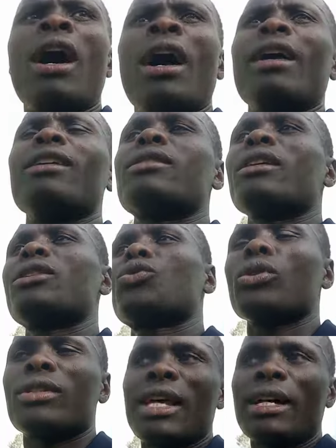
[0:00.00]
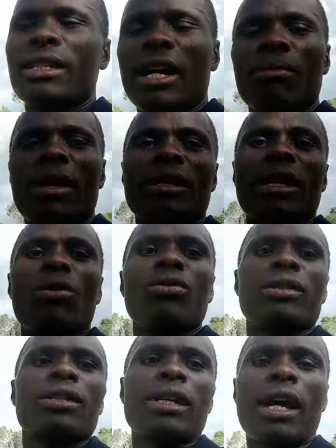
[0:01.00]
it's it was that time that I
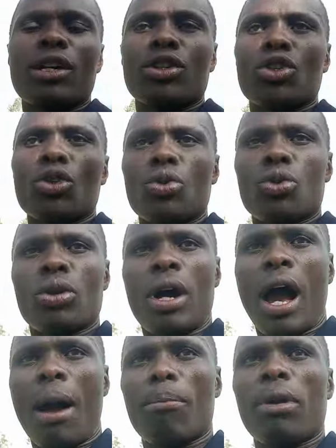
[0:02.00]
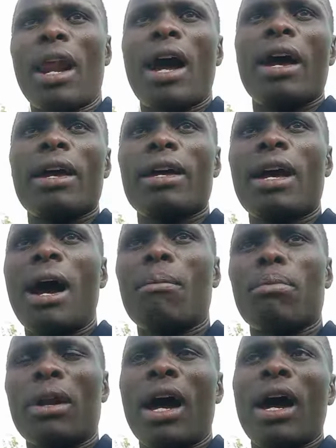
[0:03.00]
was trying to apply
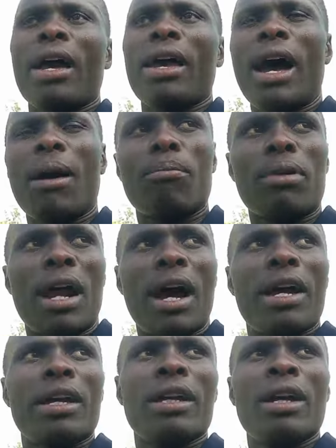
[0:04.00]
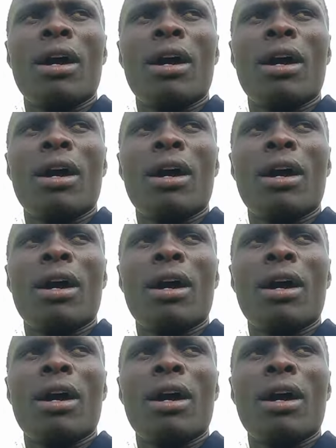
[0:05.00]
apply apply